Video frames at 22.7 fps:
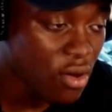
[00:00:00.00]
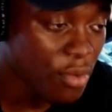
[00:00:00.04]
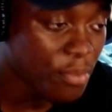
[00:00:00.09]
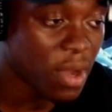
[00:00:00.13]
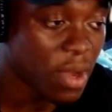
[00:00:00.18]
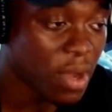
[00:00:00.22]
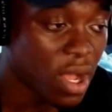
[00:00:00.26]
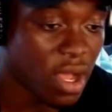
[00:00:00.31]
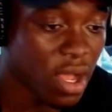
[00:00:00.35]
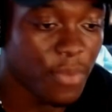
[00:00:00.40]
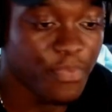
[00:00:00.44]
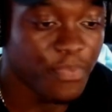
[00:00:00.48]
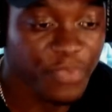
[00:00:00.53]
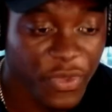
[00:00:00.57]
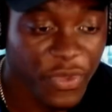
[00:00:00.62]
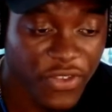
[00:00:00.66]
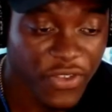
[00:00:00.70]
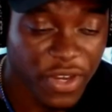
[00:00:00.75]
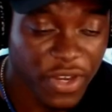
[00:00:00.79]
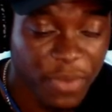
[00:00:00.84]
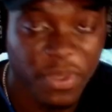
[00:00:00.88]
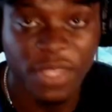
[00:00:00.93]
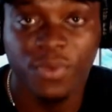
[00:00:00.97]
But for
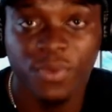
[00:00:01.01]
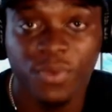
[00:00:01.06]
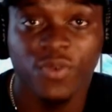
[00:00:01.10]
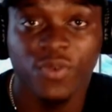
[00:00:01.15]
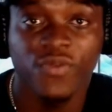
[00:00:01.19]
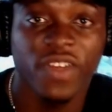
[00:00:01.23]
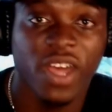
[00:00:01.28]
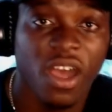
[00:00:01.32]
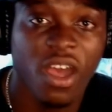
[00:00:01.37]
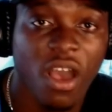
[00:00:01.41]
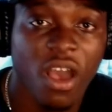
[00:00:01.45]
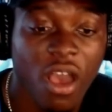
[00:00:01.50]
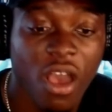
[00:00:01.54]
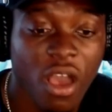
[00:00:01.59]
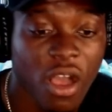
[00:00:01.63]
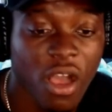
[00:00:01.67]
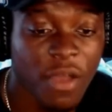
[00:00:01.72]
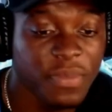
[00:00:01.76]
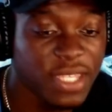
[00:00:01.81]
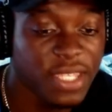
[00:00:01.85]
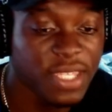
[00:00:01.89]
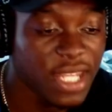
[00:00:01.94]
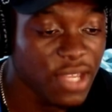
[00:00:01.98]
the people that are
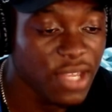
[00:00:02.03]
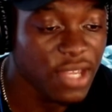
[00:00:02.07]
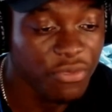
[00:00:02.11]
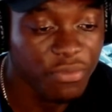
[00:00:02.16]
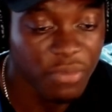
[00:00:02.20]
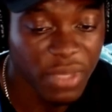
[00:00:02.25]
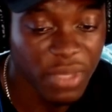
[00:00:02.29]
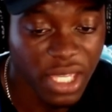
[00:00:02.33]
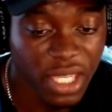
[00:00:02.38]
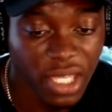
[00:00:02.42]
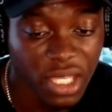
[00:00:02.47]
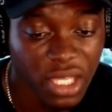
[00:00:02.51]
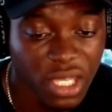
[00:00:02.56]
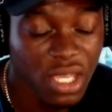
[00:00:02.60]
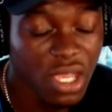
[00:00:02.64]
up to date with me,